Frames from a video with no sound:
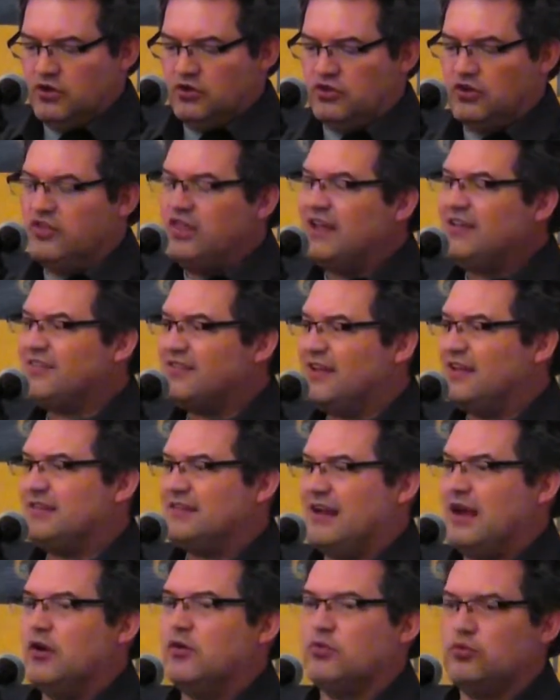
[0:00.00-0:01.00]
Do they set
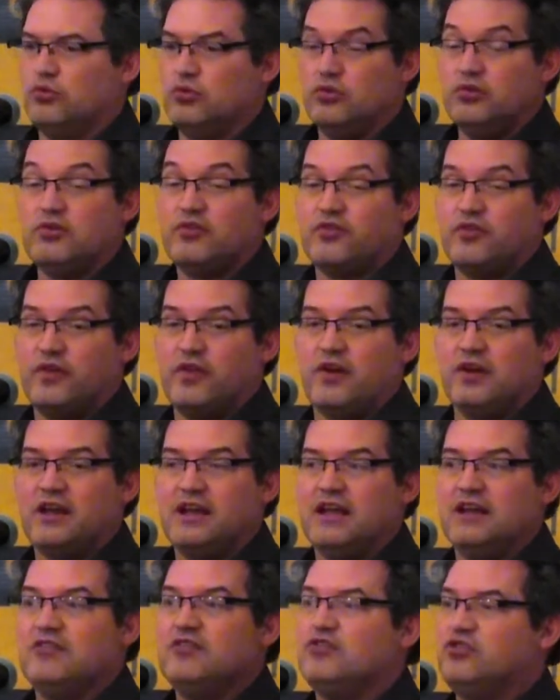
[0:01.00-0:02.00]
down rules for their
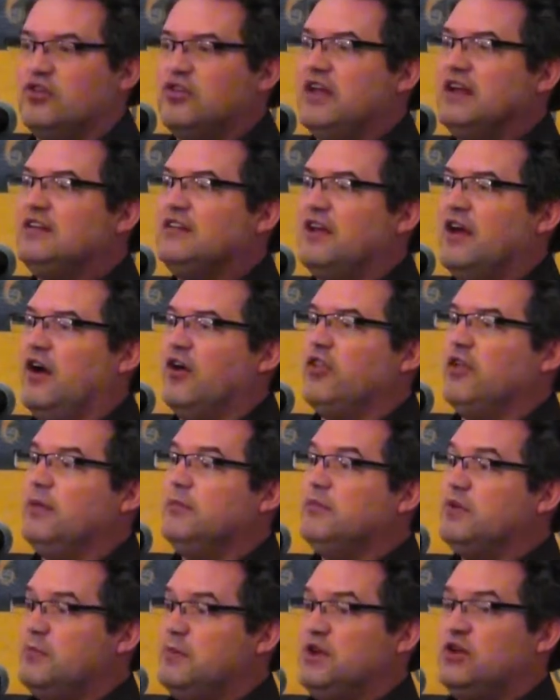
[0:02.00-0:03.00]
kids? Do they tell
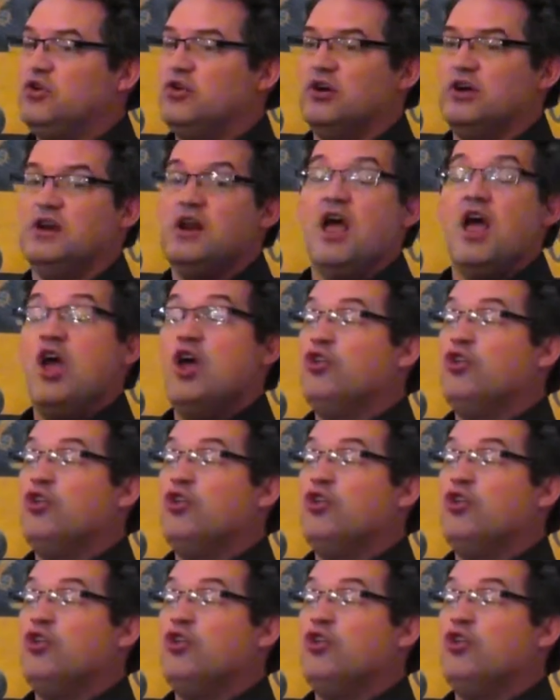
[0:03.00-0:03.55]
them to be good?